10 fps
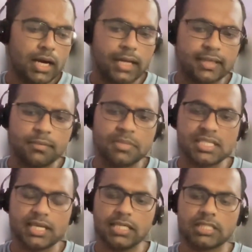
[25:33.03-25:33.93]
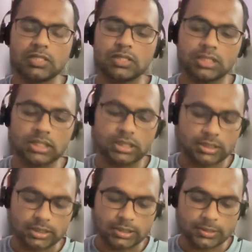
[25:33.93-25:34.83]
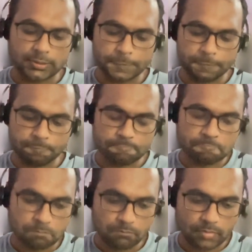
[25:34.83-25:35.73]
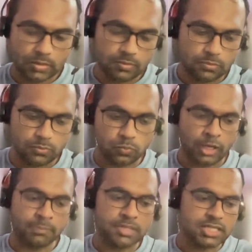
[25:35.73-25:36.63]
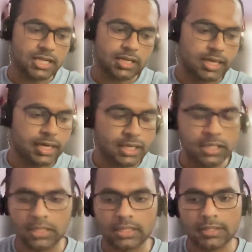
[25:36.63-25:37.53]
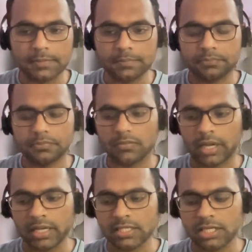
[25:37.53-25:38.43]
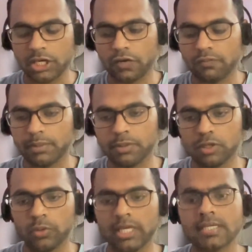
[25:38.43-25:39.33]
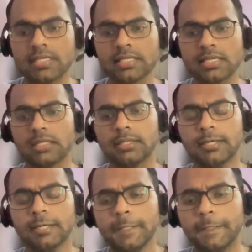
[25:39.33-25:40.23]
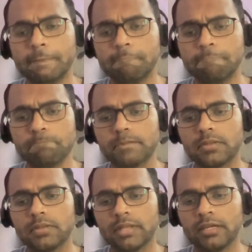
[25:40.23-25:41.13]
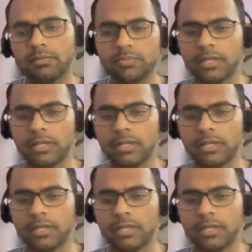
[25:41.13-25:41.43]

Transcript: I think mistakes, one mistake that I see a lot of people doing is they're